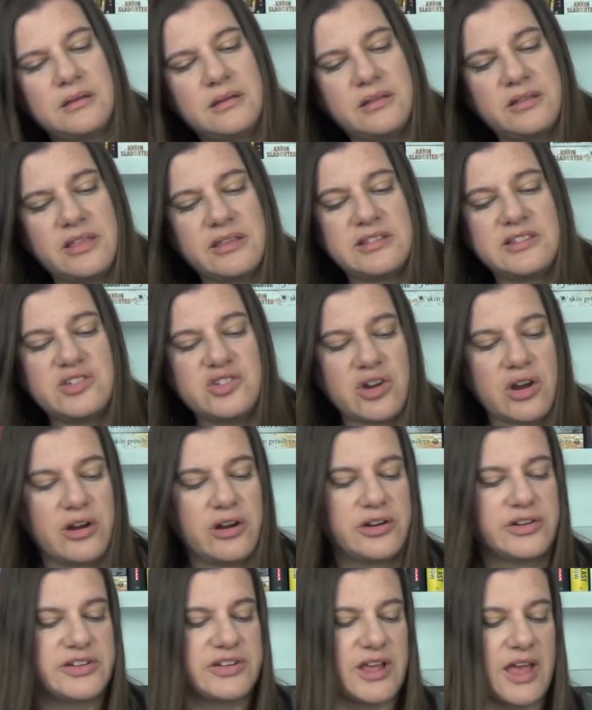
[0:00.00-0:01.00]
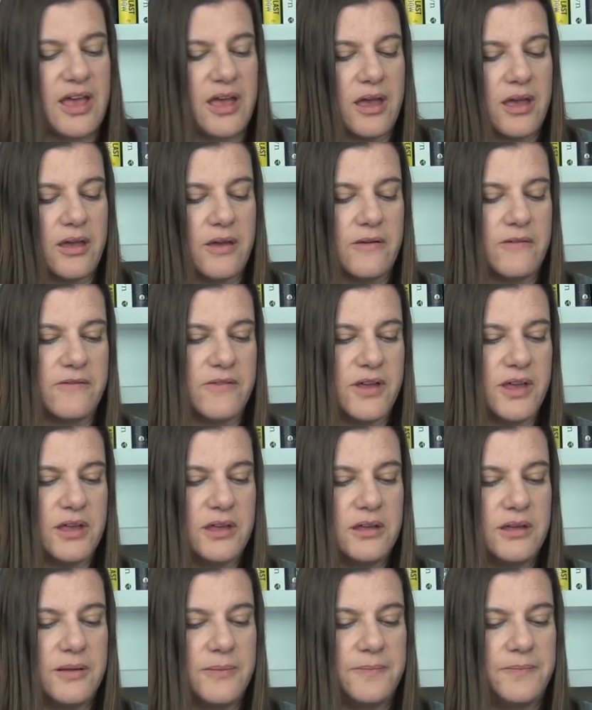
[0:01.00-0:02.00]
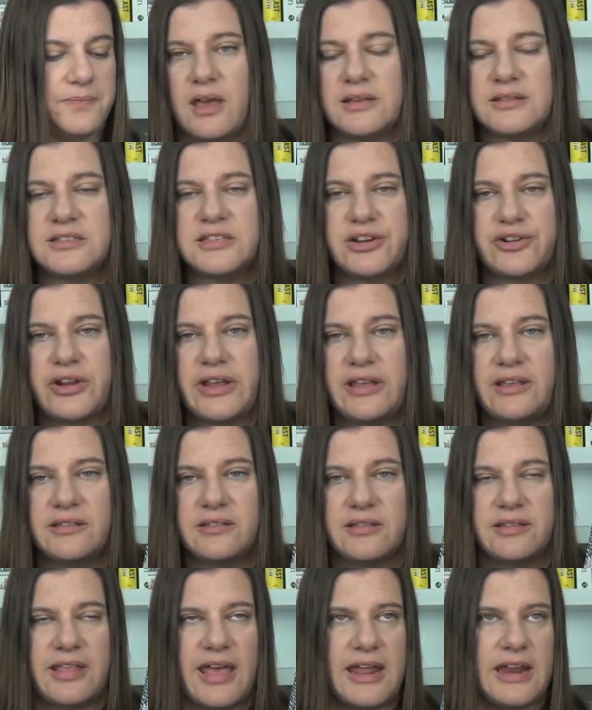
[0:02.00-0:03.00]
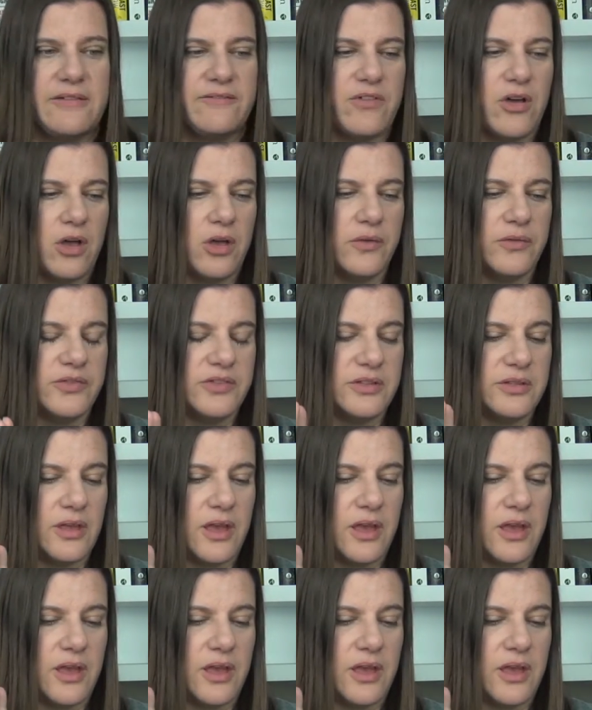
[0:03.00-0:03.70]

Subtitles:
the start of a series that involves